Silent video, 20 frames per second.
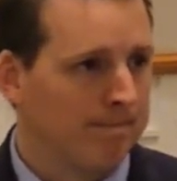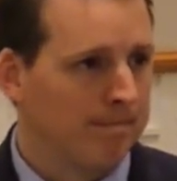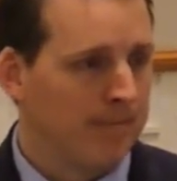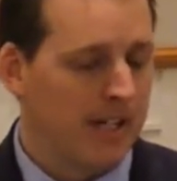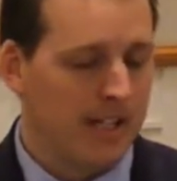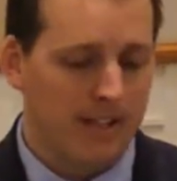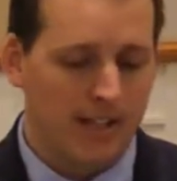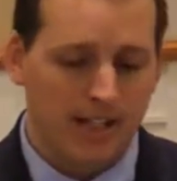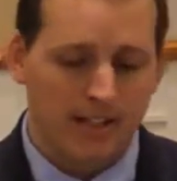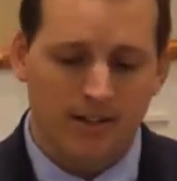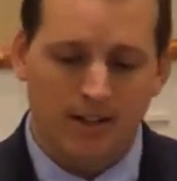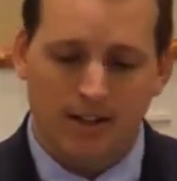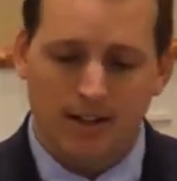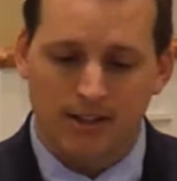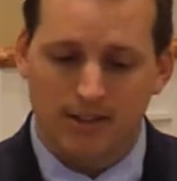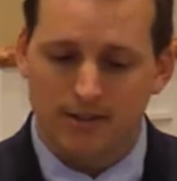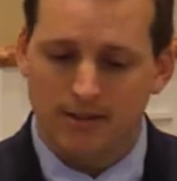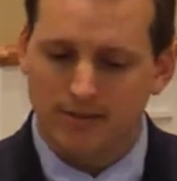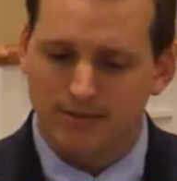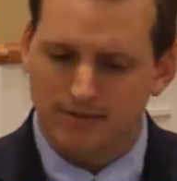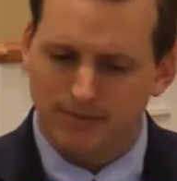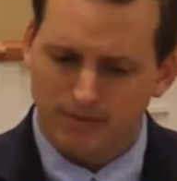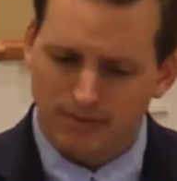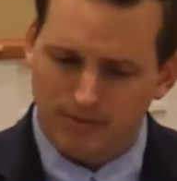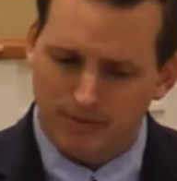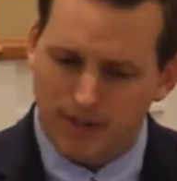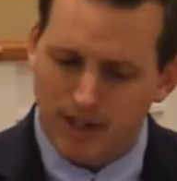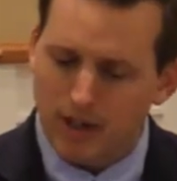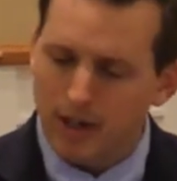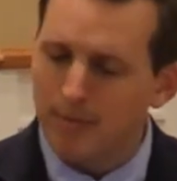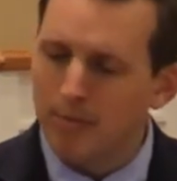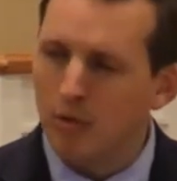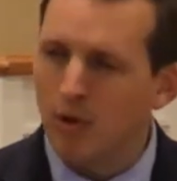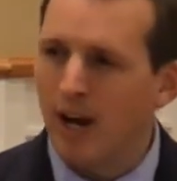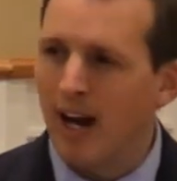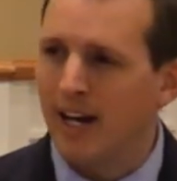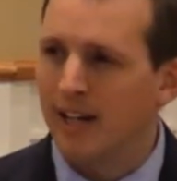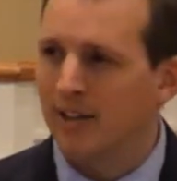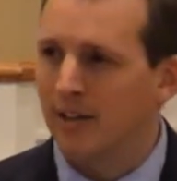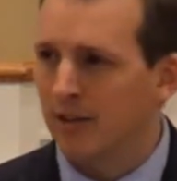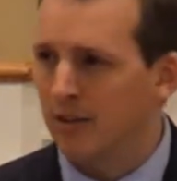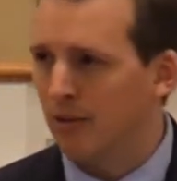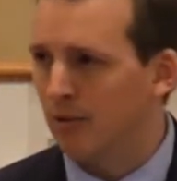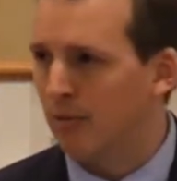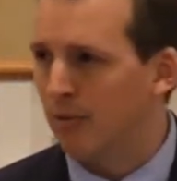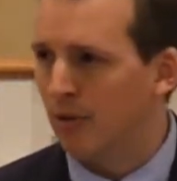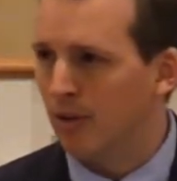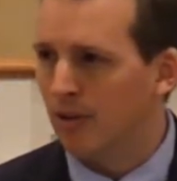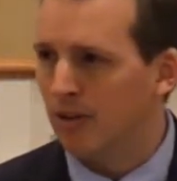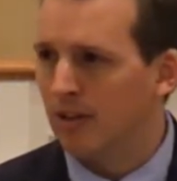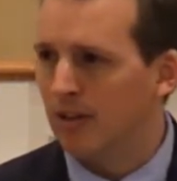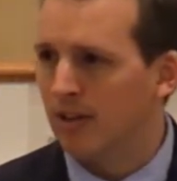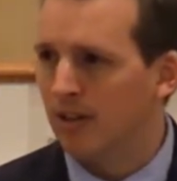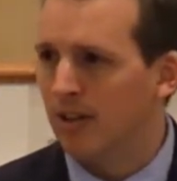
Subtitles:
And they talk very practical book,